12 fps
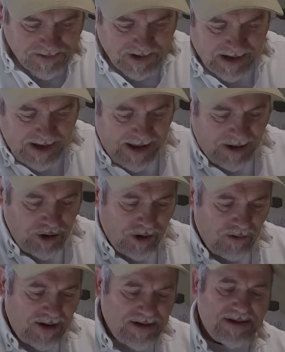
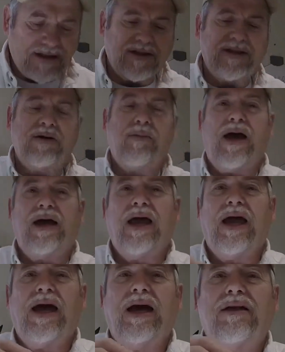Again, this is a Z-Man
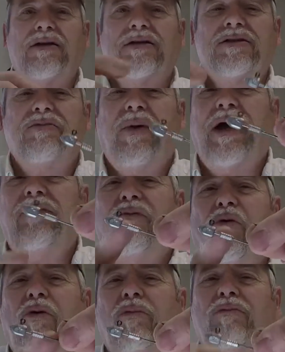head. It's made
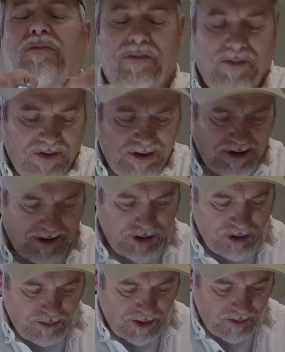for them.
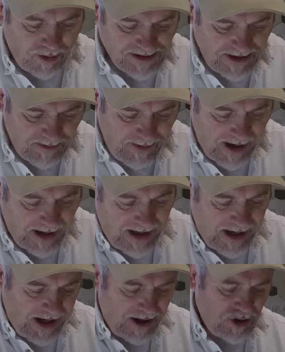You can put on a Z-Man
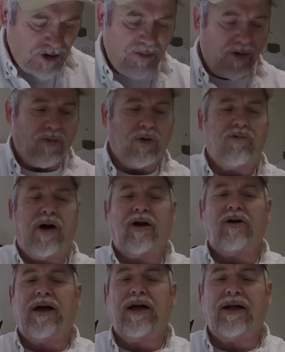head. You can put them on a
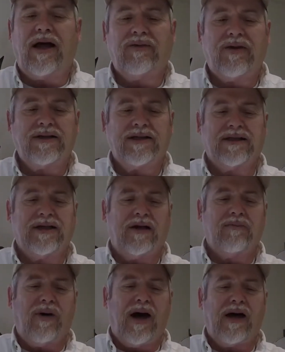regular head like this. It
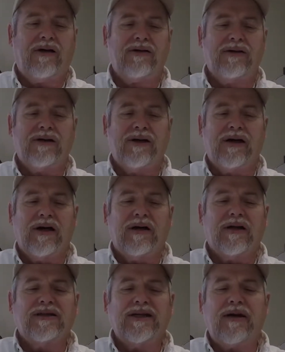doesn't matter.
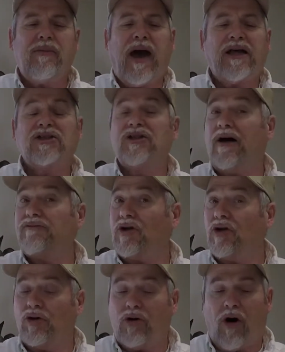The Z-Man stuff's a
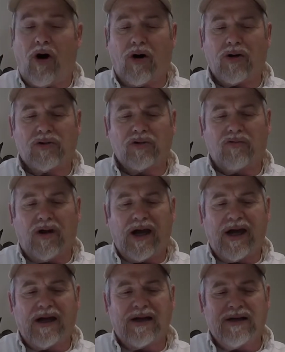little harder to
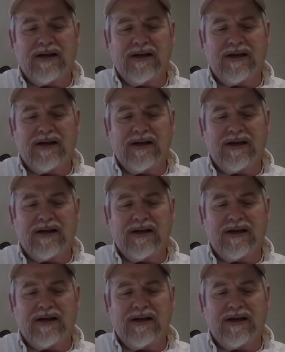rig.